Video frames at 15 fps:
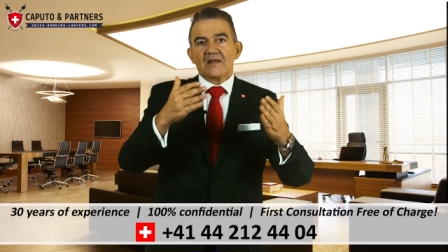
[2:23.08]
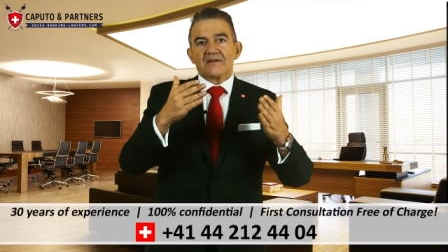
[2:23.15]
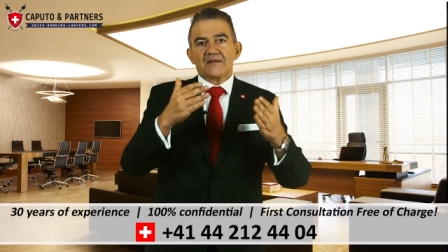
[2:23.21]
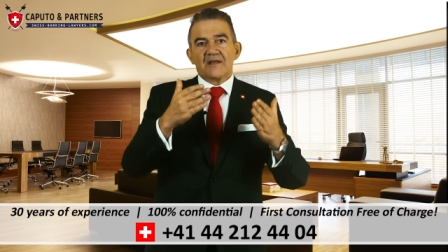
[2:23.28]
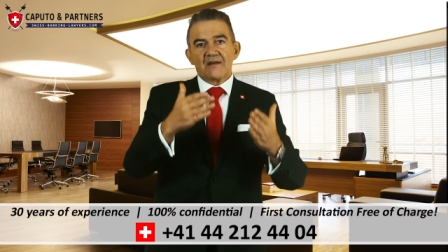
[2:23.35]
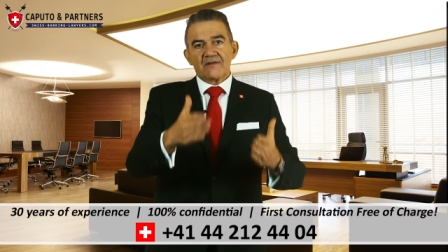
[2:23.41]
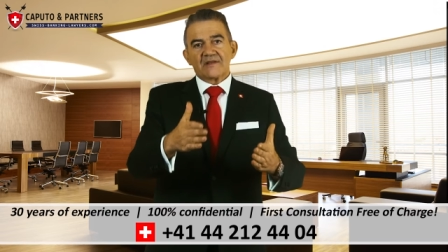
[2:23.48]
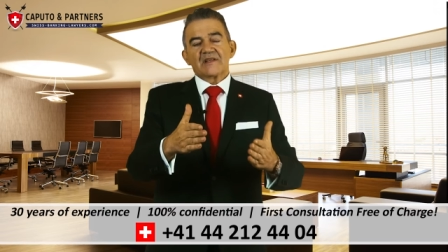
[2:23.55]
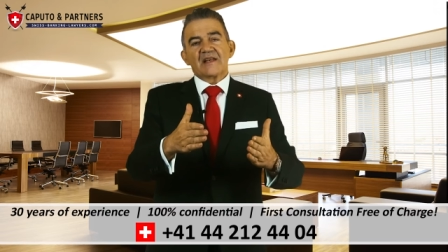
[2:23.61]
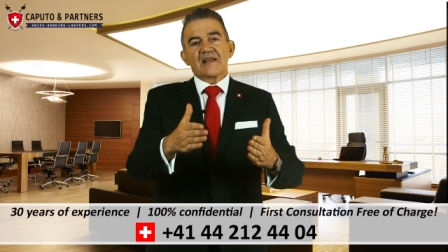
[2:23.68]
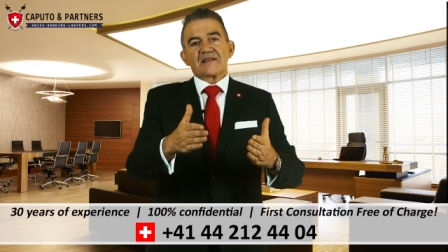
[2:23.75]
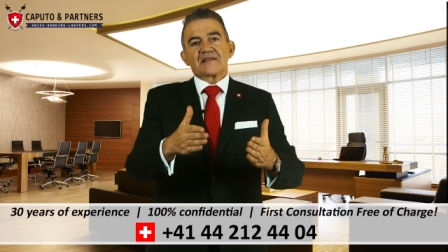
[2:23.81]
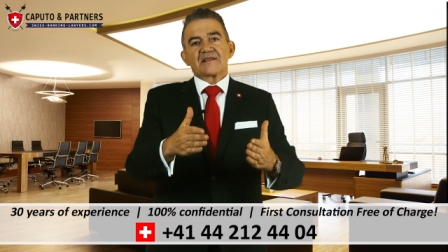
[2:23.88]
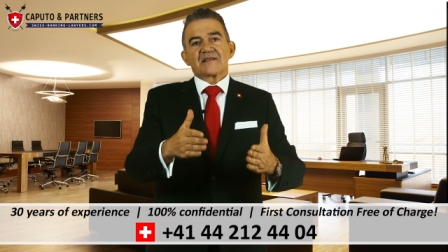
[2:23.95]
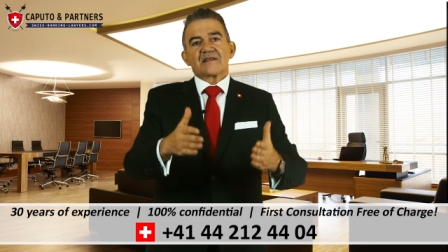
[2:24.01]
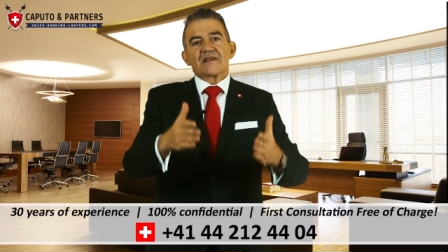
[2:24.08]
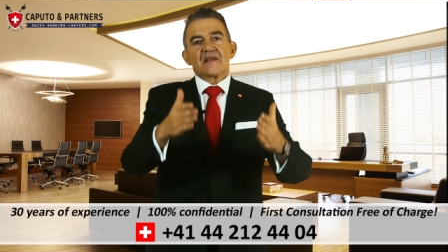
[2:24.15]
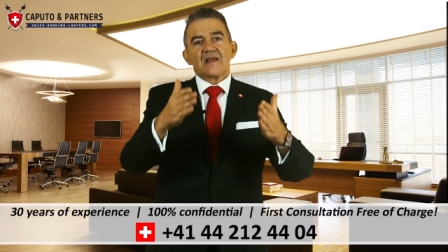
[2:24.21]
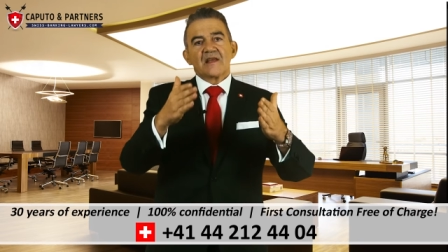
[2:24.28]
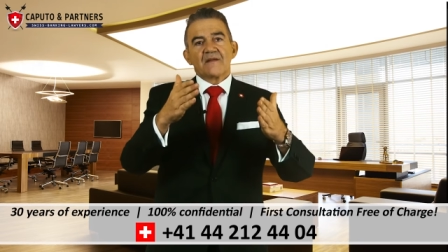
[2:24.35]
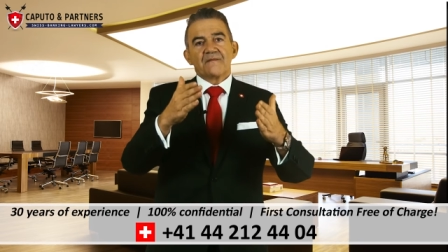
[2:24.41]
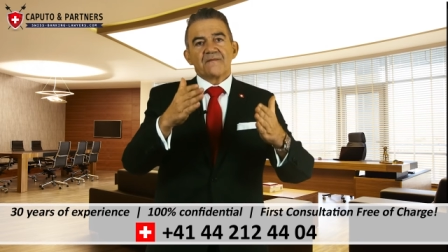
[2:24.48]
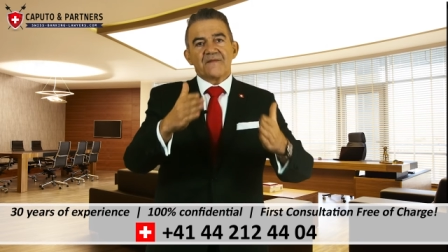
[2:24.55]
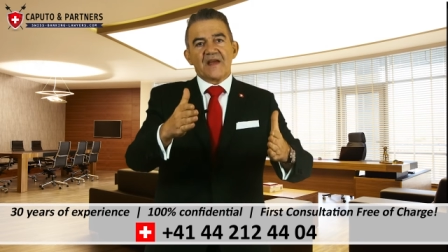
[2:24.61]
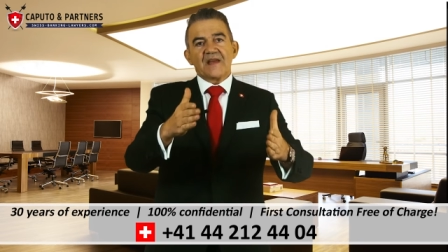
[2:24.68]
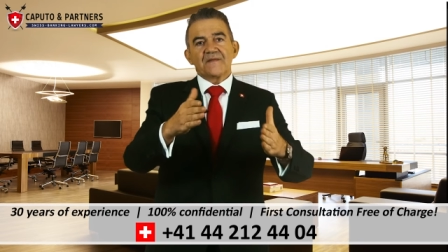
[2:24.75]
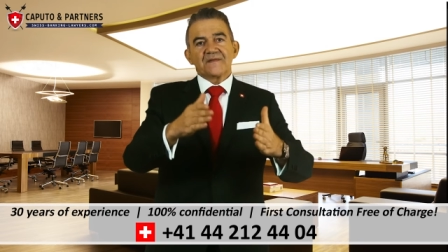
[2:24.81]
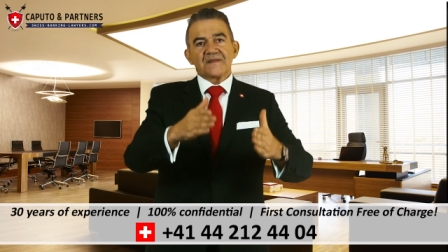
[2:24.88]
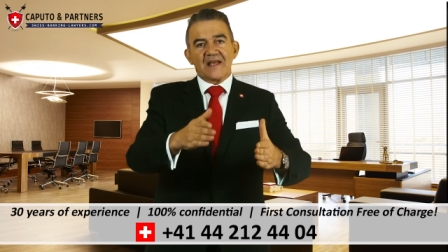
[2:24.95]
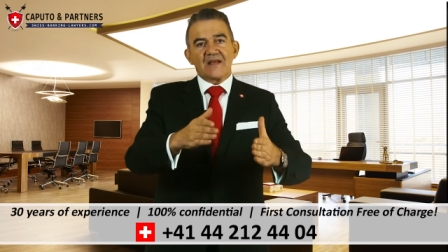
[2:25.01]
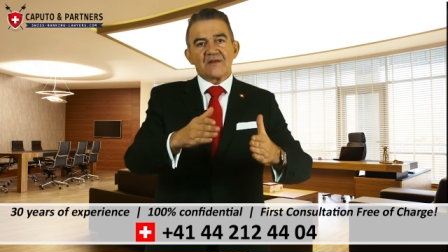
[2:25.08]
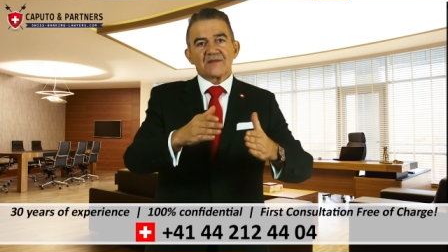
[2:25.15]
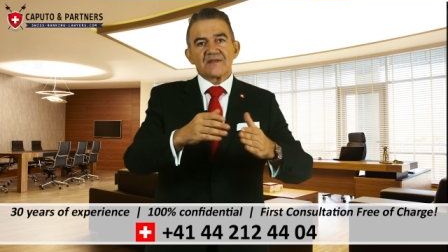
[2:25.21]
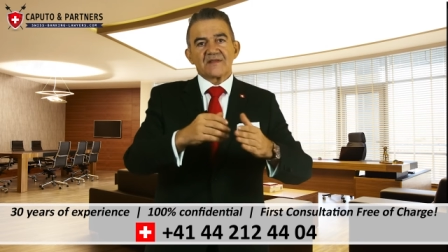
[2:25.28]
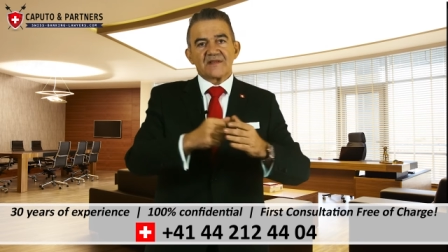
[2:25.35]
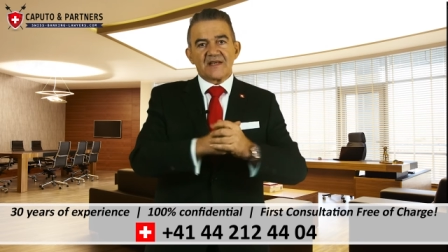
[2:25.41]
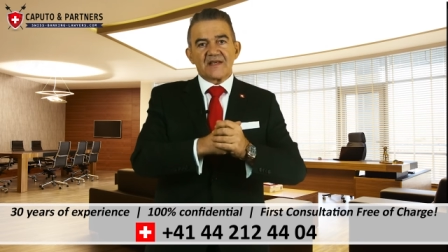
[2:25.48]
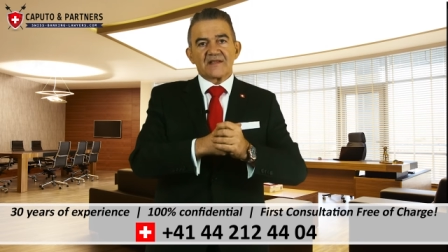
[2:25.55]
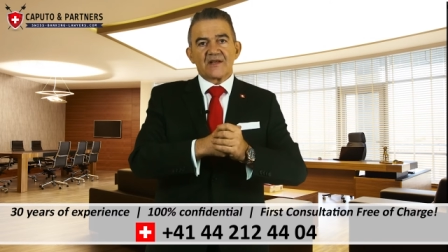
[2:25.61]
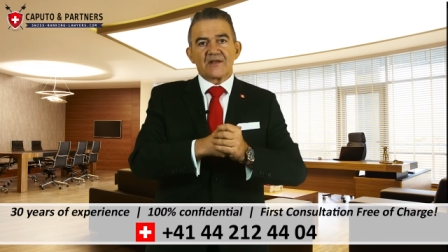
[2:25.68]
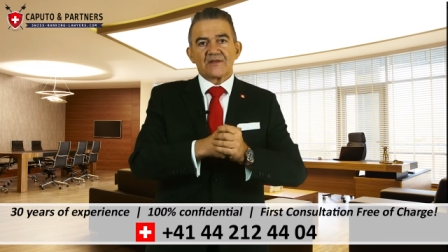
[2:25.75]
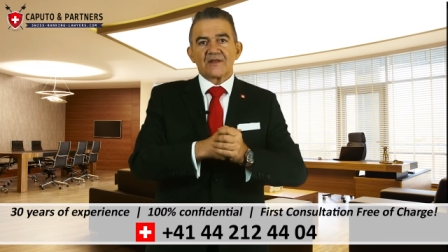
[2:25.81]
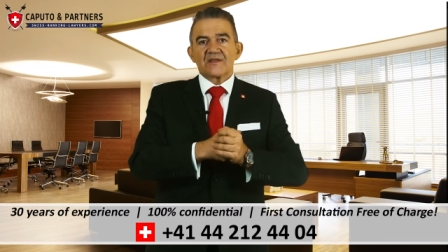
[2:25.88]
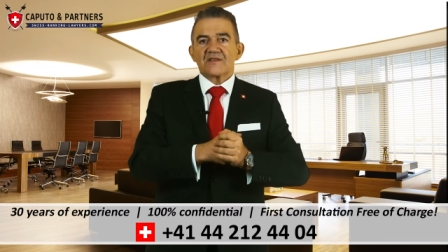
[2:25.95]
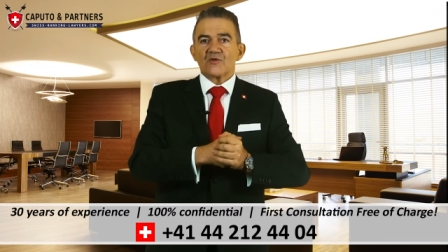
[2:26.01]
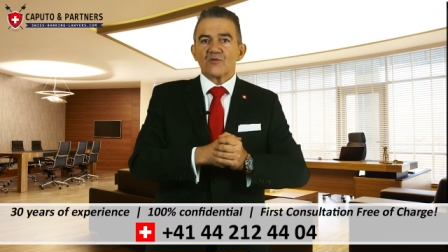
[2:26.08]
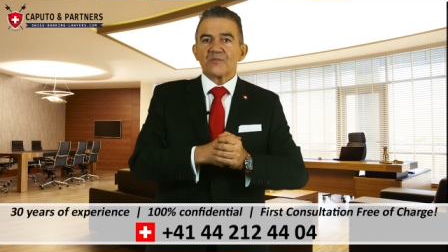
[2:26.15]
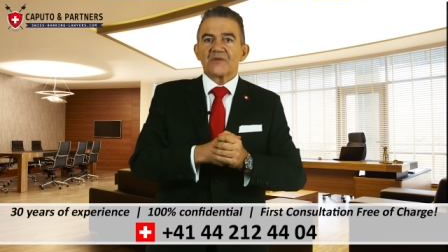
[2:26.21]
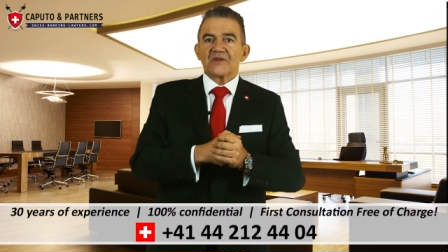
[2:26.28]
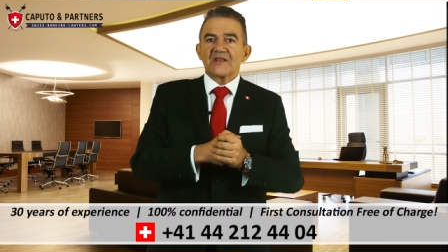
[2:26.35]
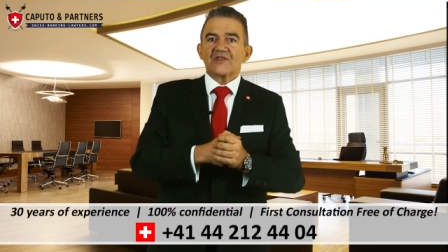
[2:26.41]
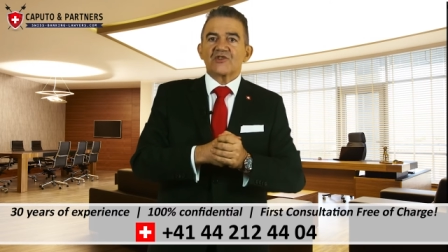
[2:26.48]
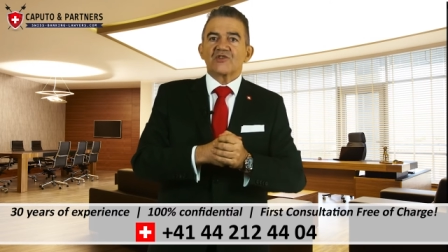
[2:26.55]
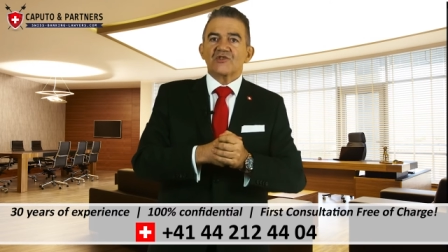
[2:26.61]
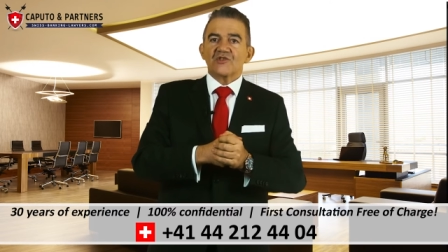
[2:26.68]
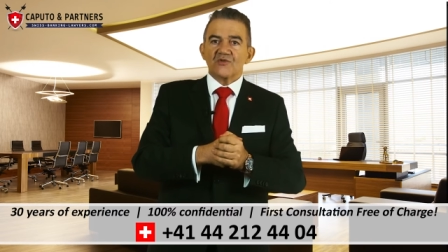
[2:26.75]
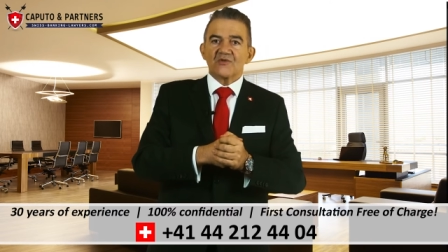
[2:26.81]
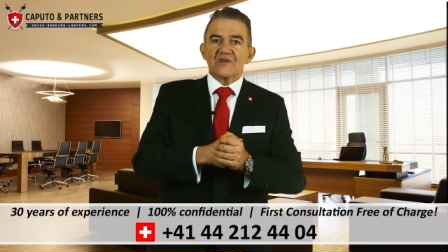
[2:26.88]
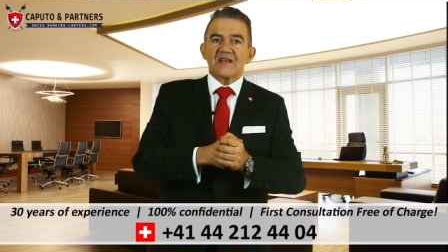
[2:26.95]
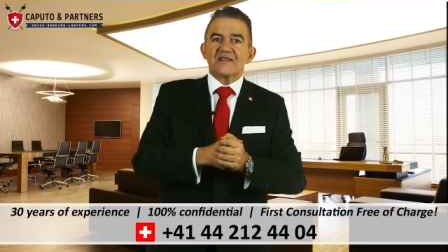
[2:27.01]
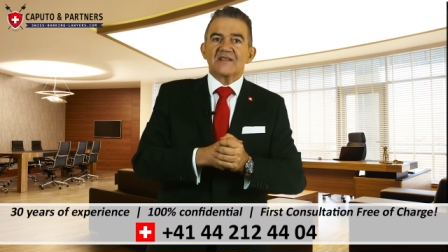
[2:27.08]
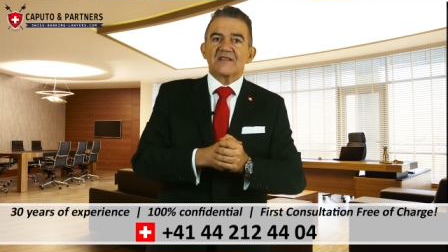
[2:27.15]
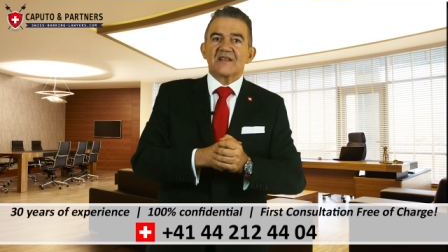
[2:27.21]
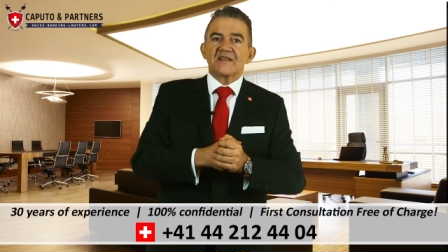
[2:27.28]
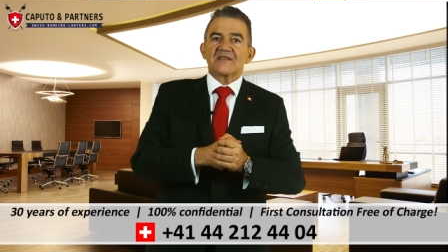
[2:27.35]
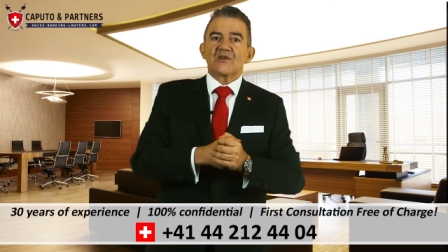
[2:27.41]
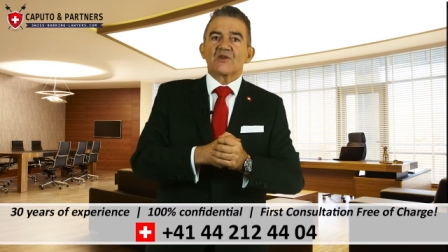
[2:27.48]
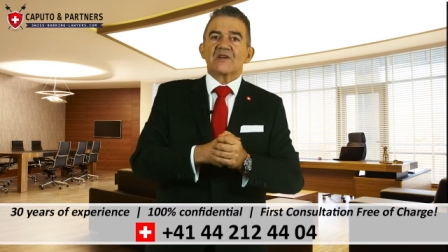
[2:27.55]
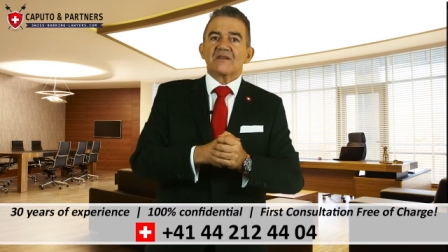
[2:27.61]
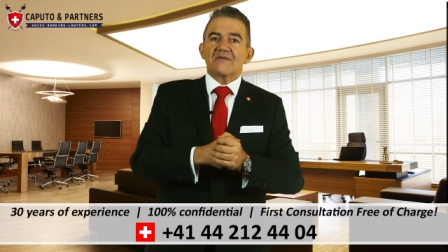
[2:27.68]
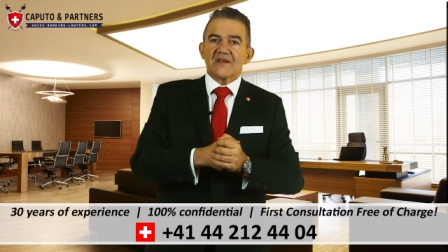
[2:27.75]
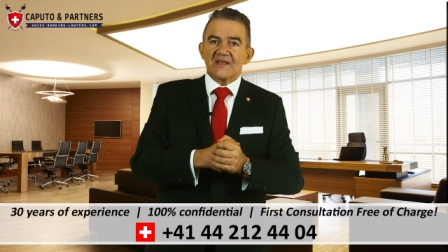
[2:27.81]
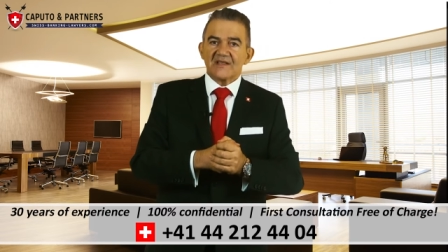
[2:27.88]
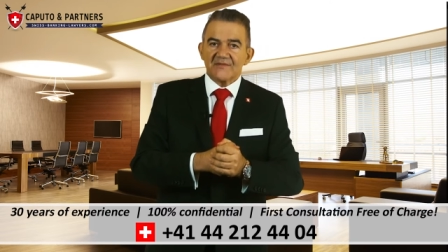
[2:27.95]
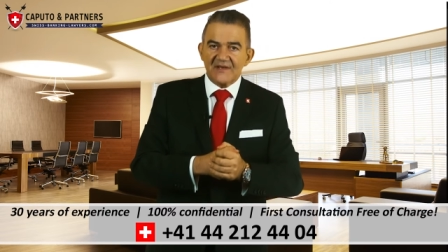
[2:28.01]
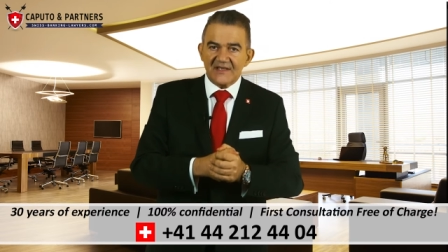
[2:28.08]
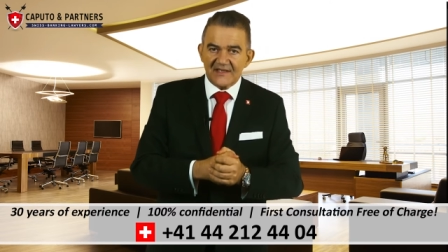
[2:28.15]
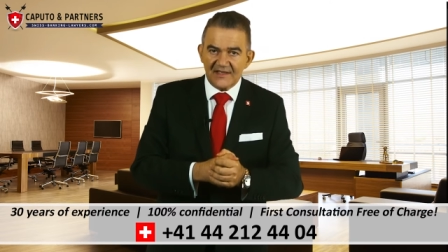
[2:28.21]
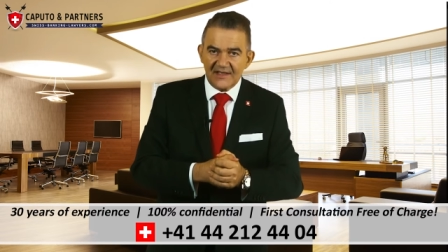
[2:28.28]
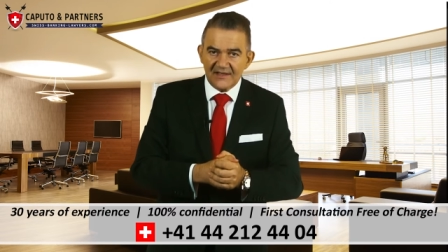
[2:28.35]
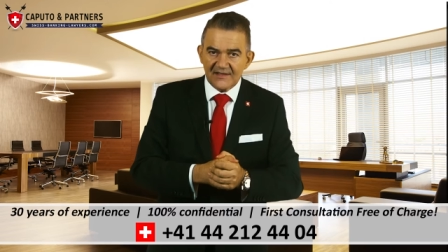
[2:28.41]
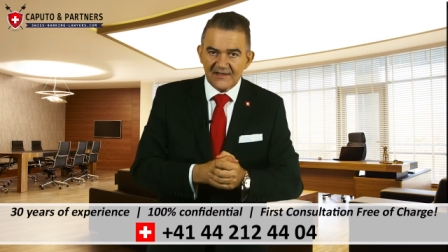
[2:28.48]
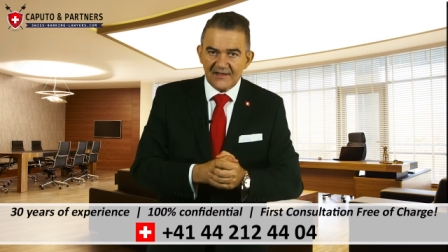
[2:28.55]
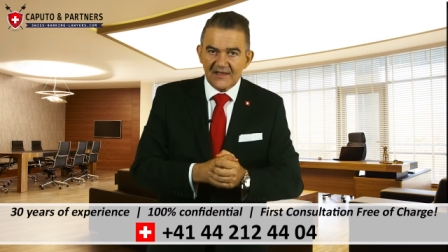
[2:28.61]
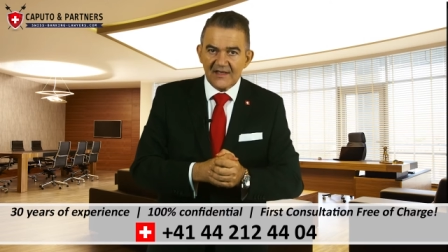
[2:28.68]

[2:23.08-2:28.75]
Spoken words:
Nevertheless, 5,600 super rich new residents are living in Switzerland.